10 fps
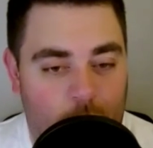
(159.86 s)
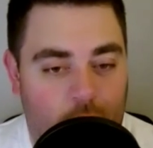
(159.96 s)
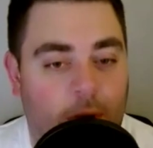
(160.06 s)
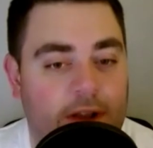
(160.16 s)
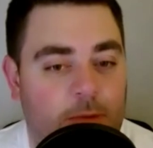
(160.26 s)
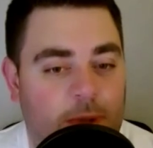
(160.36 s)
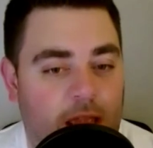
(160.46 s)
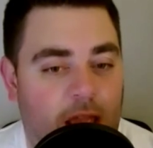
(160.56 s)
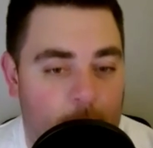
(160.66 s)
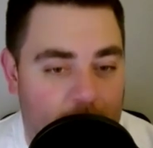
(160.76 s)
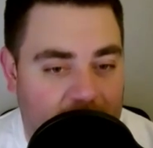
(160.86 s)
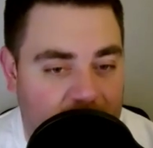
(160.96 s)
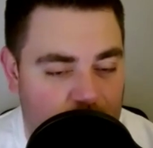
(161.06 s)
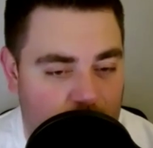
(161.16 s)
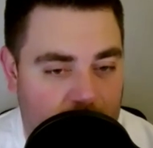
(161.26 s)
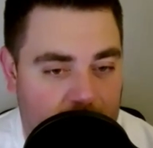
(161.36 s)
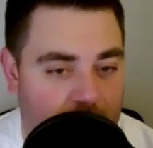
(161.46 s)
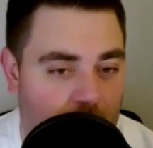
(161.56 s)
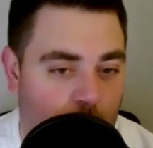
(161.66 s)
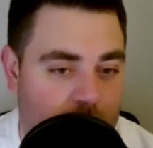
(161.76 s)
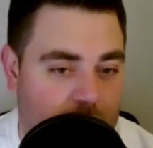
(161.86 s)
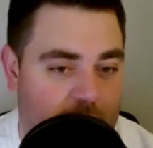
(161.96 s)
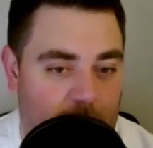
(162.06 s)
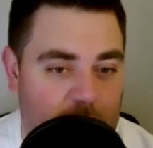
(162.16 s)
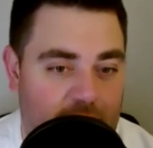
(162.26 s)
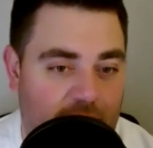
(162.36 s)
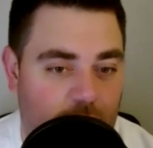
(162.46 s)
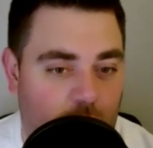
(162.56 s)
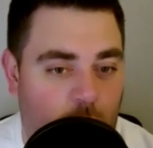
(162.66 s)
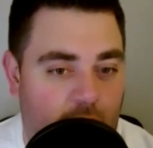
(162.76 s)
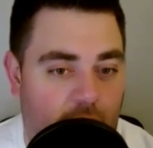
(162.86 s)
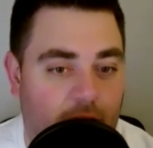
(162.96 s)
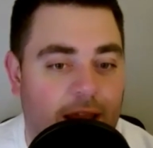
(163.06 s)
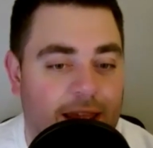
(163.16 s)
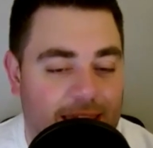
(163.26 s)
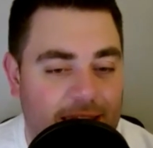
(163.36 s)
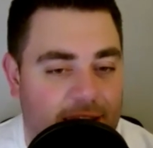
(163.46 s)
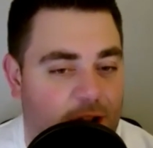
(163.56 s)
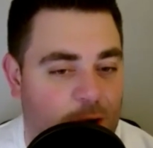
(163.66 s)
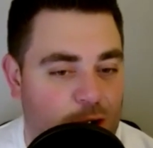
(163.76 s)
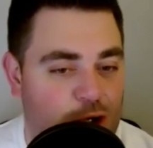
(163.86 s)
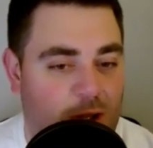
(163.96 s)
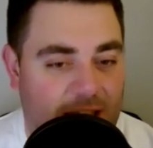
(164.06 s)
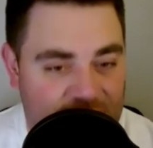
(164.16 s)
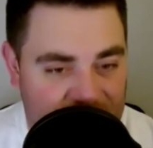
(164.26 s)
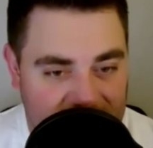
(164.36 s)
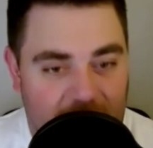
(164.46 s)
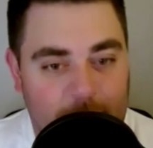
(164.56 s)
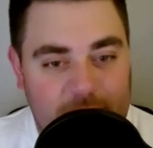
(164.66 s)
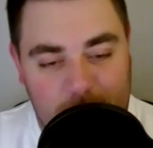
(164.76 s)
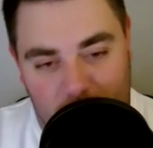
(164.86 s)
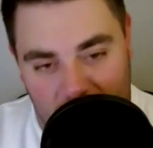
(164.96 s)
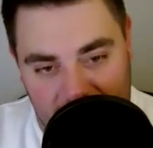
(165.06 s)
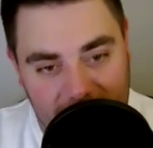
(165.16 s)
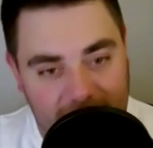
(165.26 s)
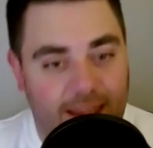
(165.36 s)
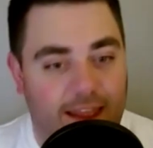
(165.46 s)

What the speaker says: were going to be making a trade with the Miami Heat to acquire Indiana Hoosier legend Thomas Bryant.